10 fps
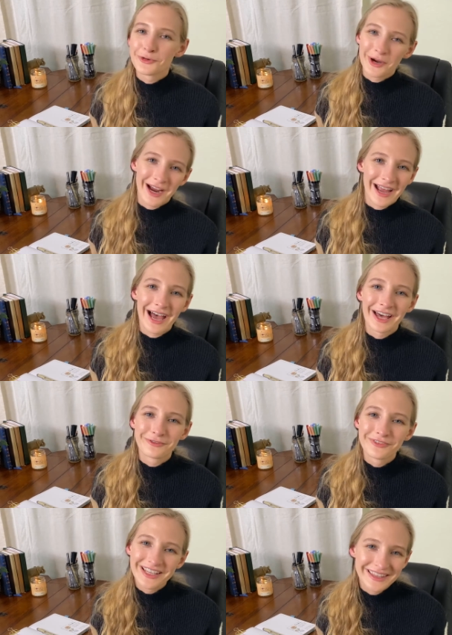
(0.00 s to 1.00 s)
to where I
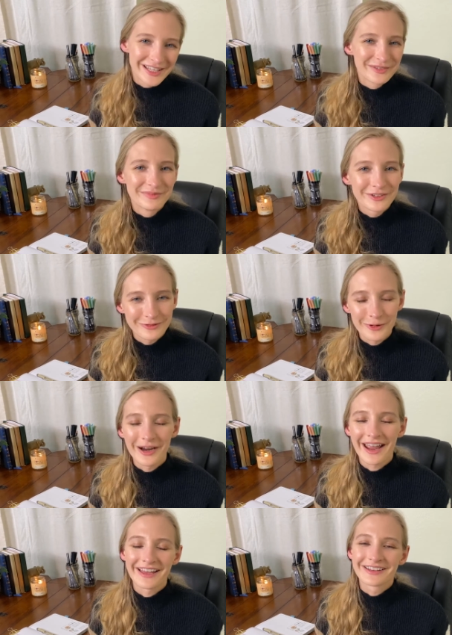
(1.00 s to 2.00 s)
had written them
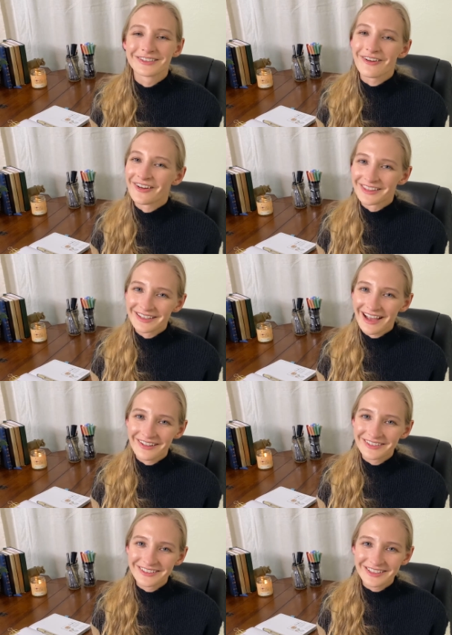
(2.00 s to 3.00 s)
beforehand on the
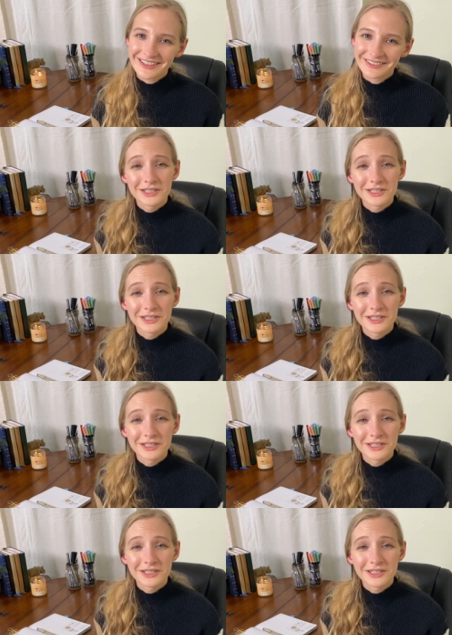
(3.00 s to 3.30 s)
calendar,